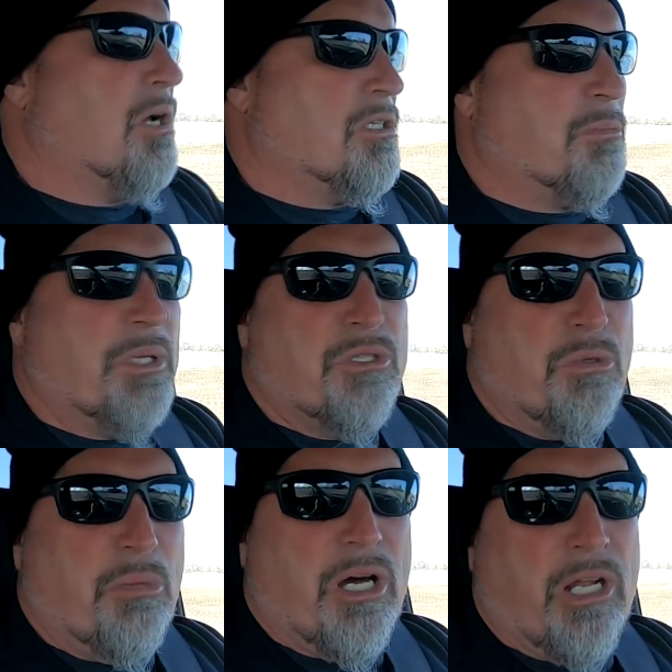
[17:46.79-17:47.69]
Uh, it's been
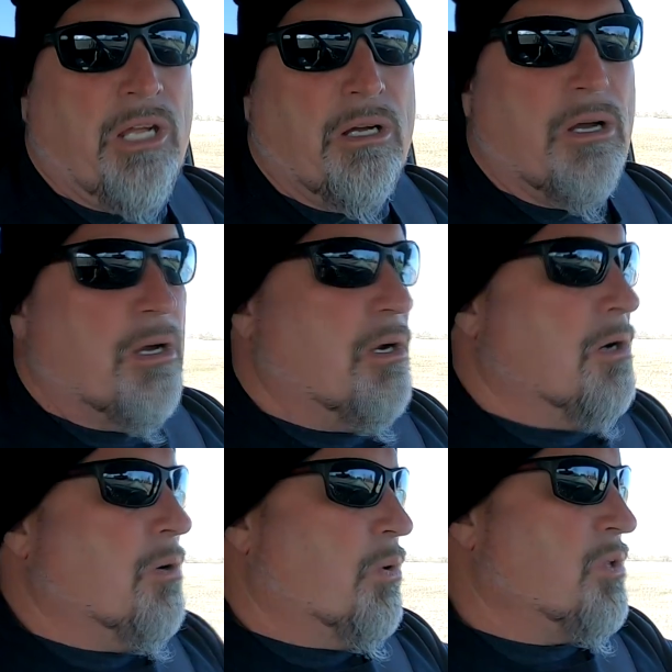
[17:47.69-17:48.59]
too muddy,
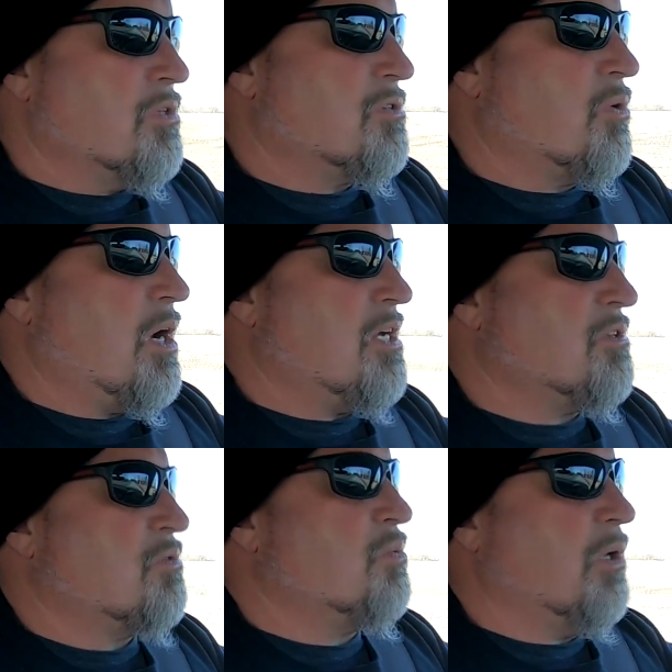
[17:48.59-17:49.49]
or this grass
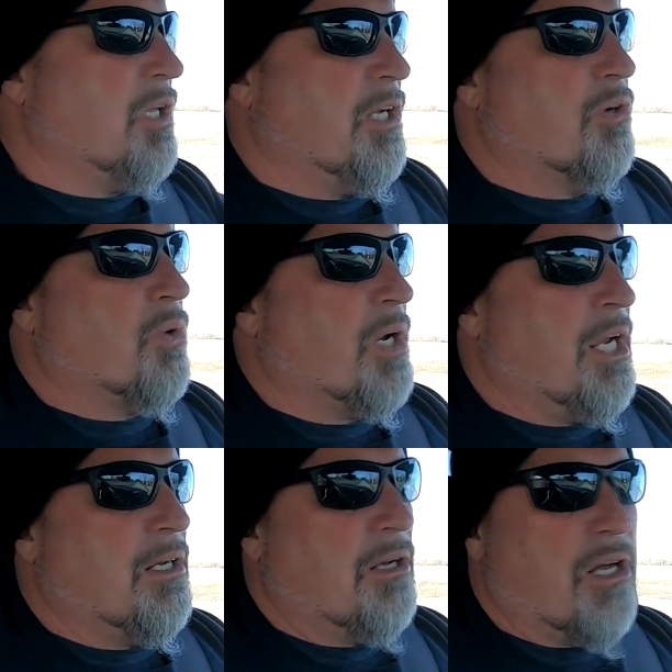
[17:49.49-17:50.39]
is really
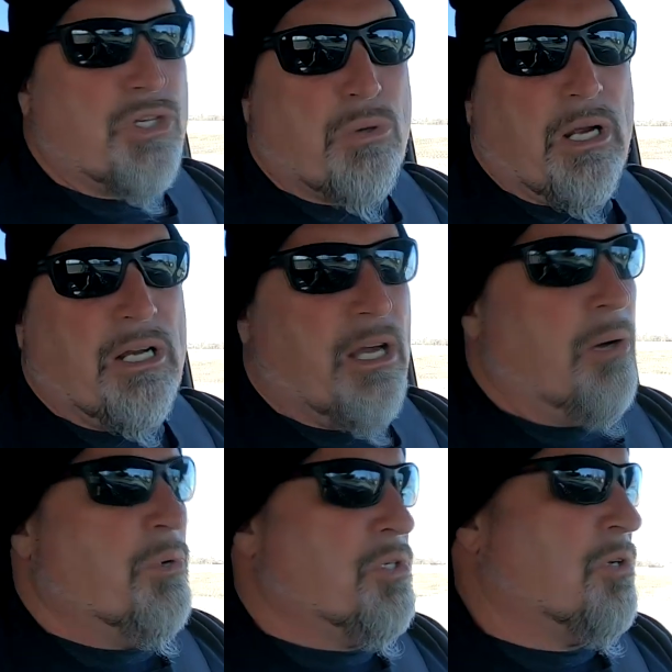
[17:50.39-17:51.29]
green and lush right now,
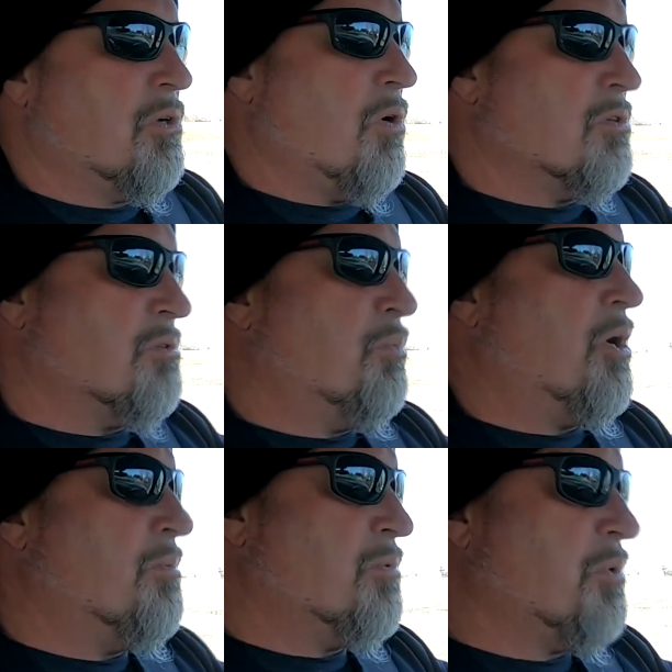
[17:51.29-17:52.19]
which could cause some
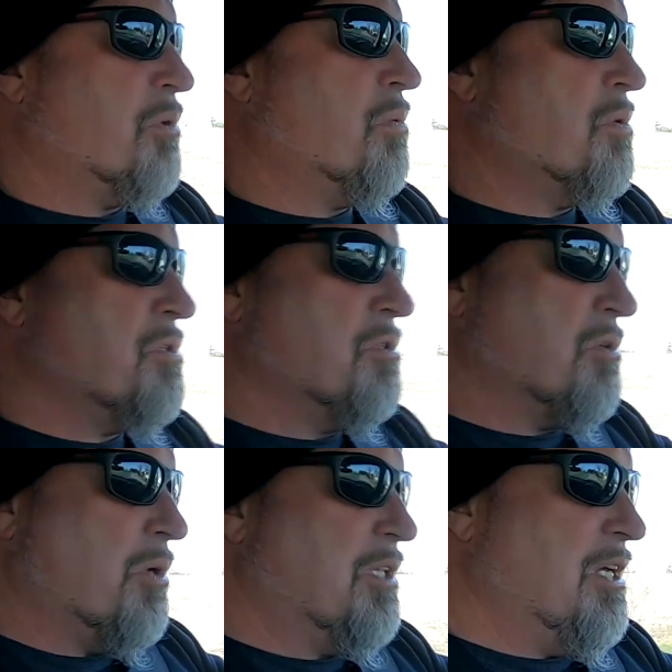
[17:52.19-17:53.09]
problems with your horses.
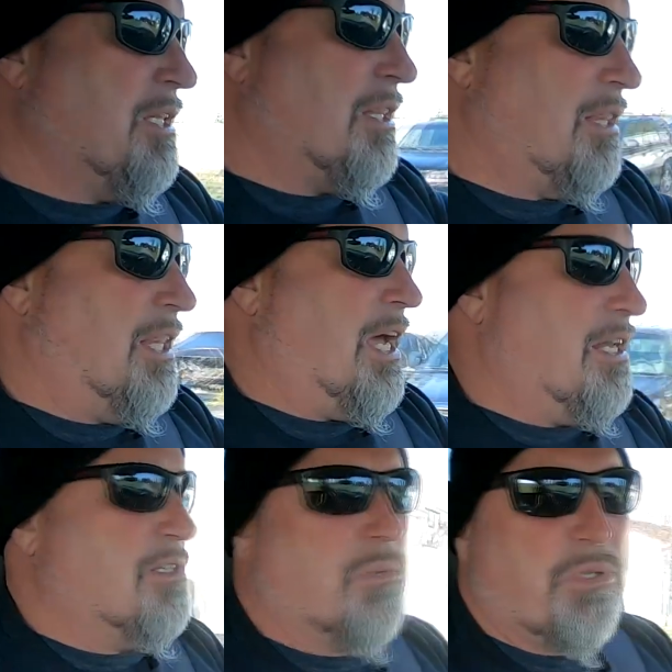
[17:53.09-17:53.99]
So I think
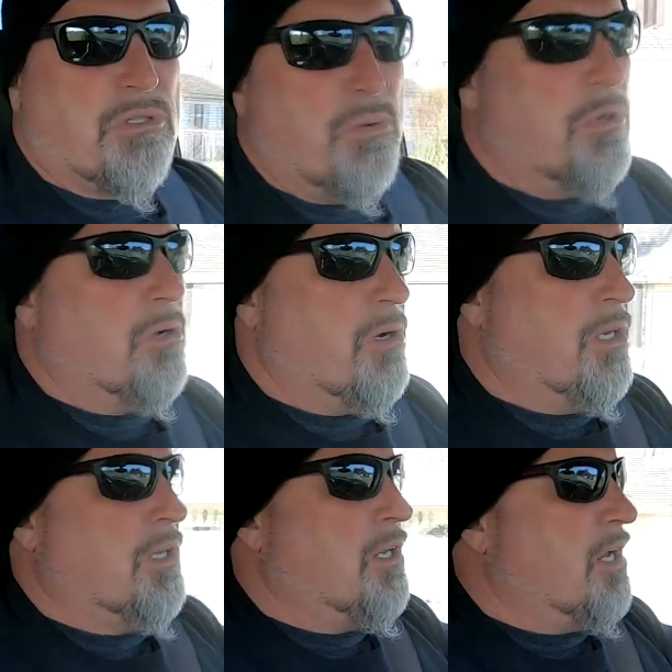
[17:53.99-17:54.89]
that is what's going
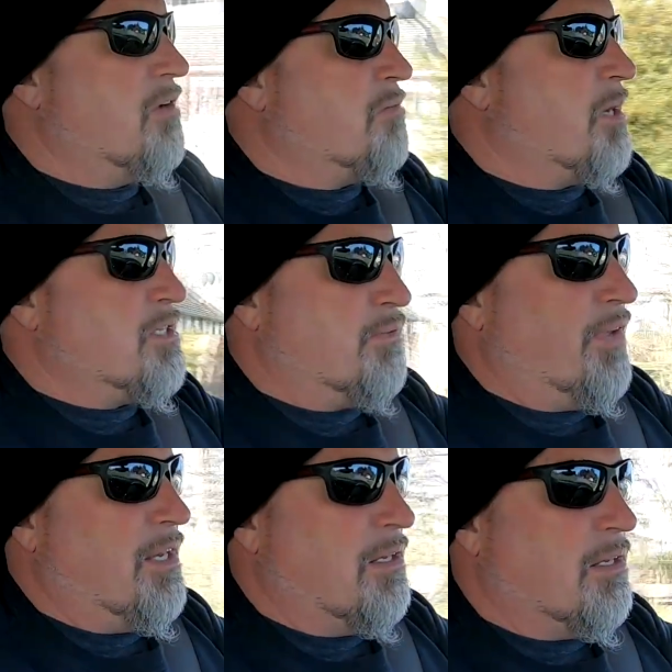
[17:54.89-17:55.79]
on, and uh, everybody's
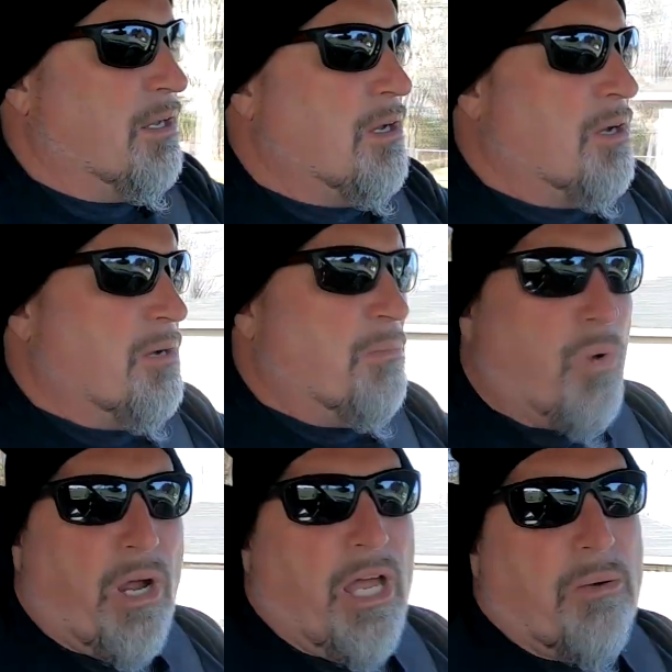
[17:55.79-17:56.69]
feeding
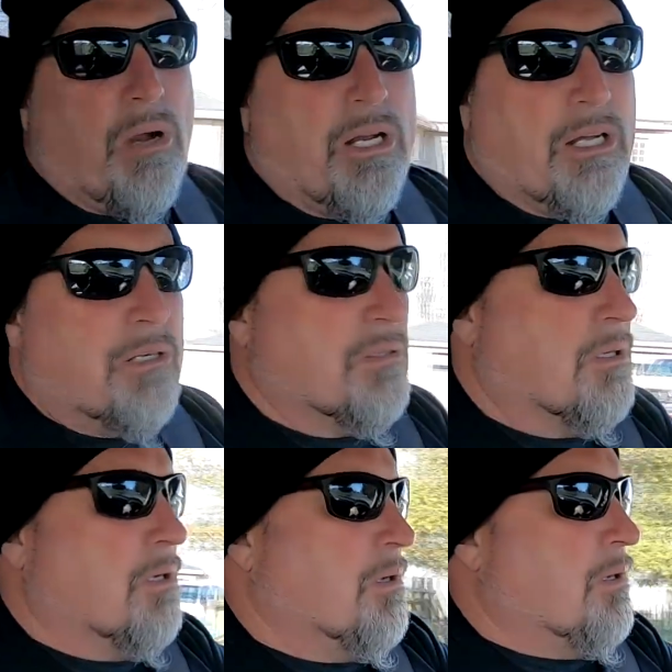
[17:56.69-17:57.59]
more hay right now
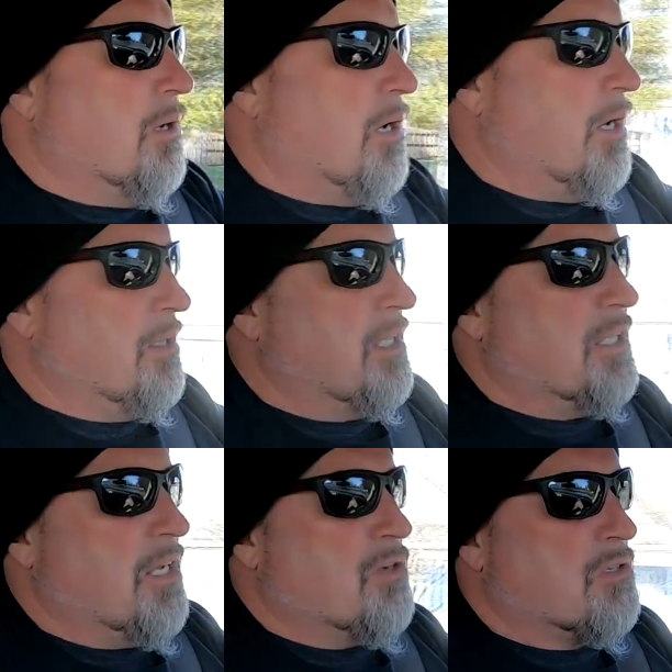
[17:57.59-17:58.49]
uh, than
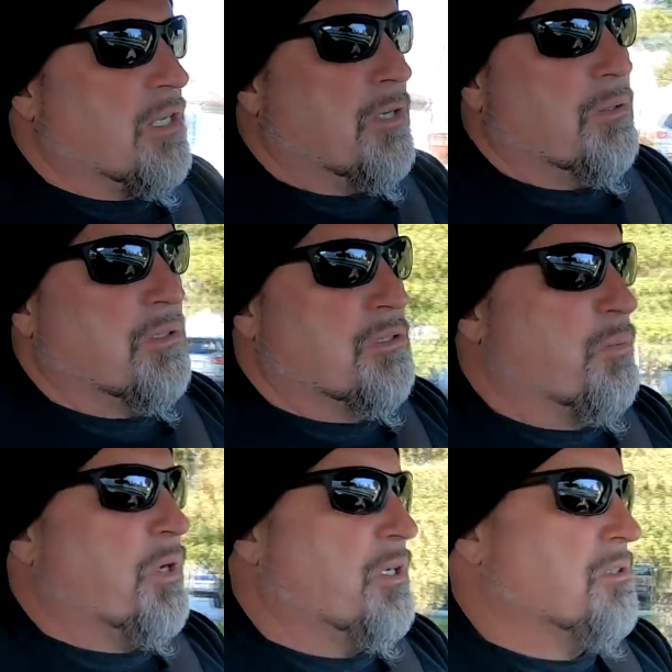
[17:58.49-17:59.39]
they usually do in the
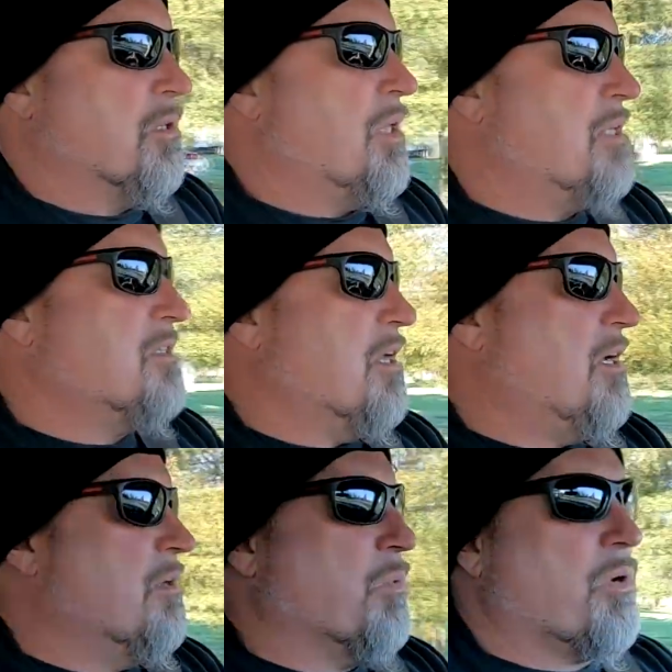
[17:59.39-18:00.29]
spring. So that's
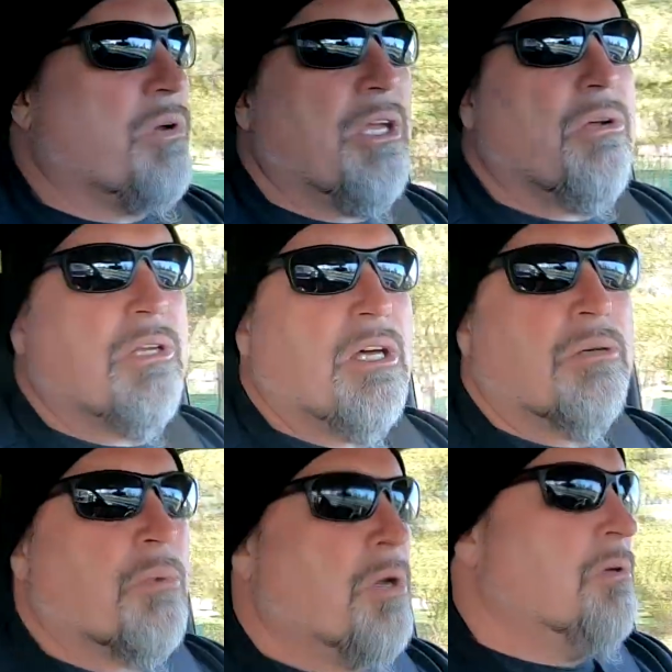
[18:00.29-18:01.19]
that. We're gonna get on down
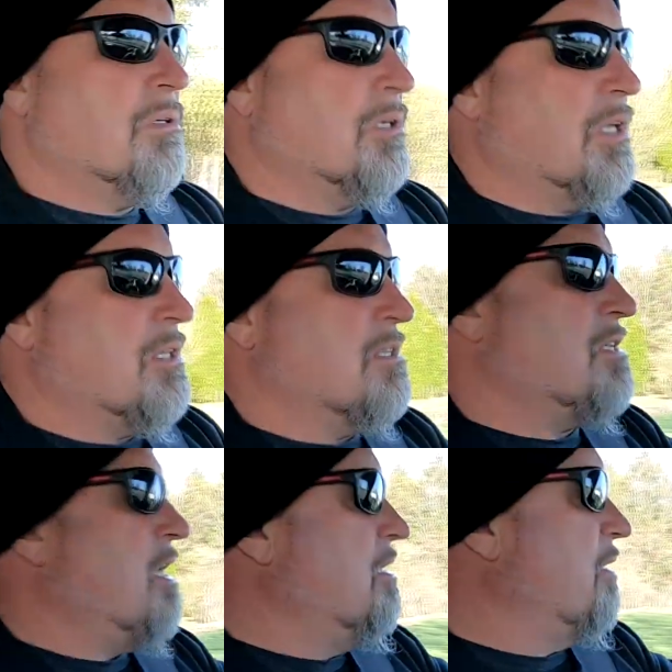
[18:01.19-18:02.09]
the road, get this
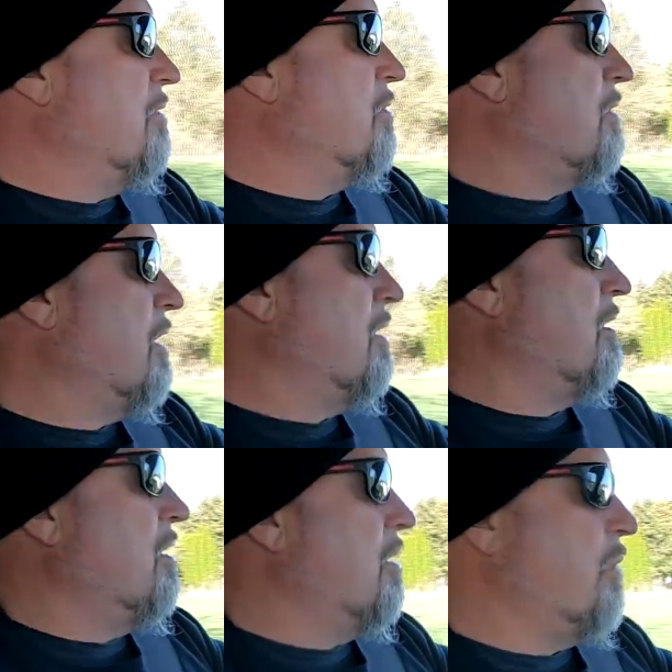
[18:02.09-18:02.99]
hay delivered,
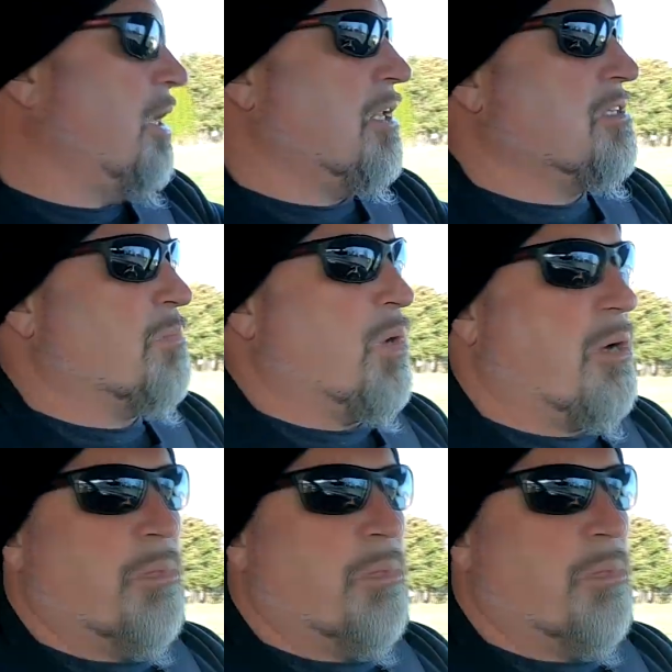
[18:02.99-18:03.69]
and uh, we got to get some round